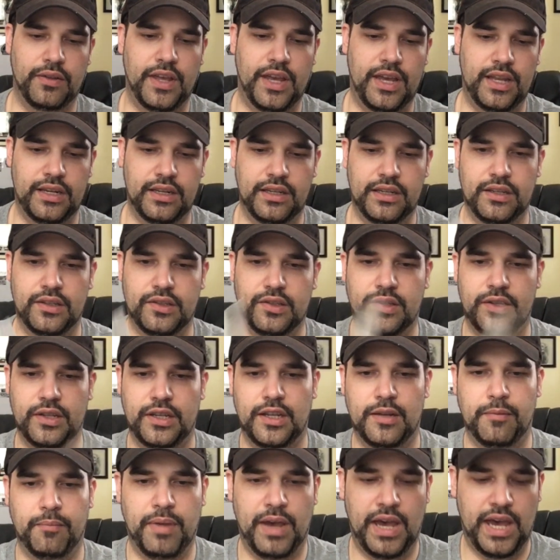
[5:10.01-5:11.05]
that is
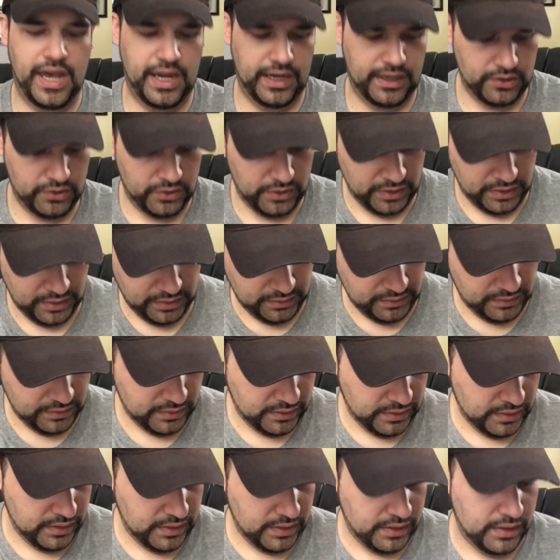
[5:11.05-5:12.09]
the packaging,
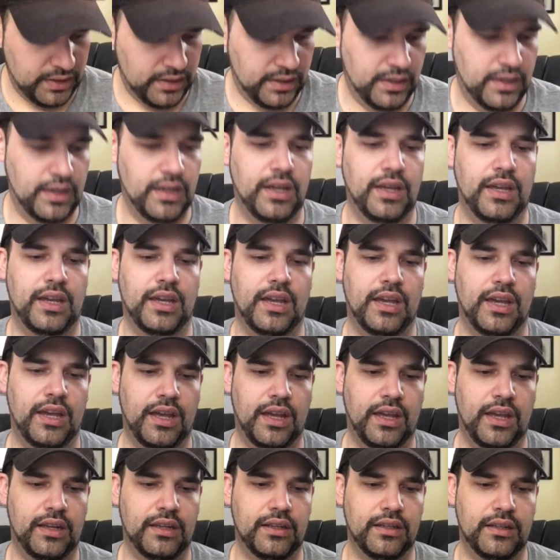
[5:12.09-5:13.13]

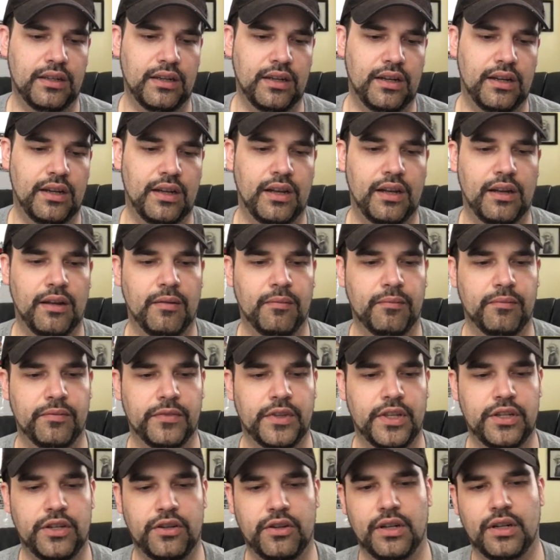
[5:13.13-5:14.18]
and
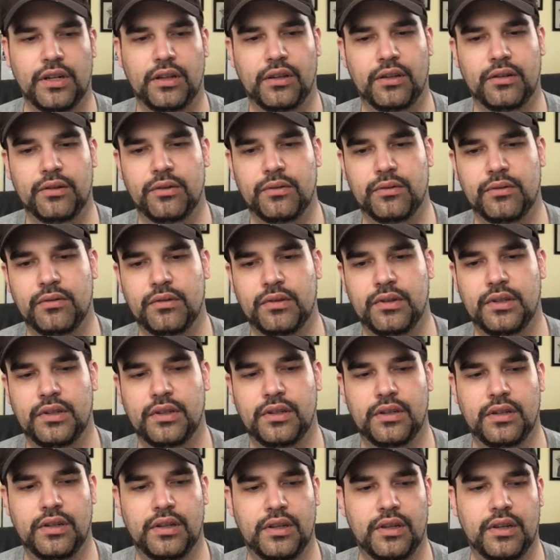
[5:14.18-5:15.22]
then you get a little
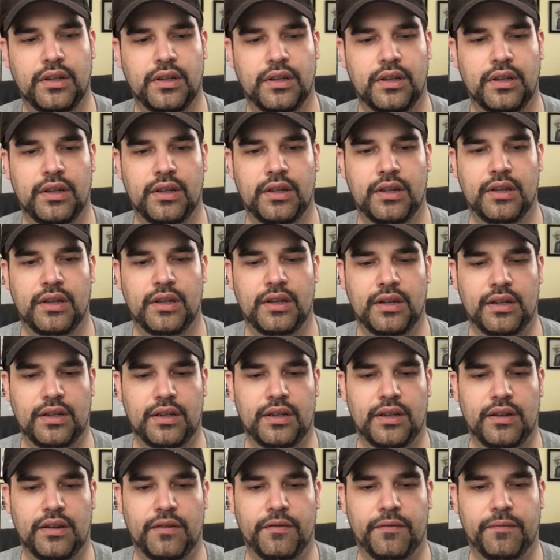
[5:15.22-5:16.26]

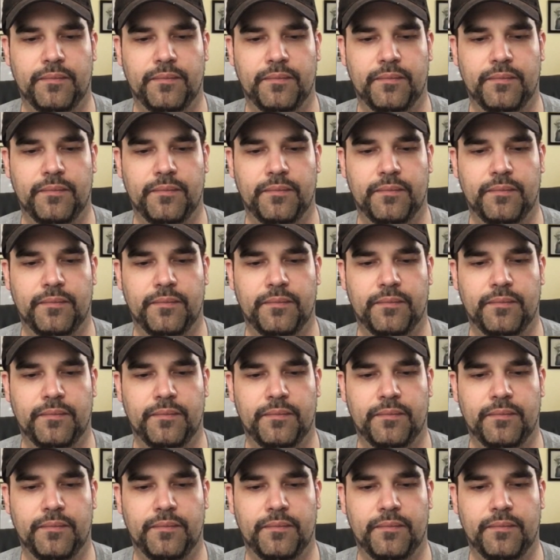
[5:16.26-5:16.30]
uh,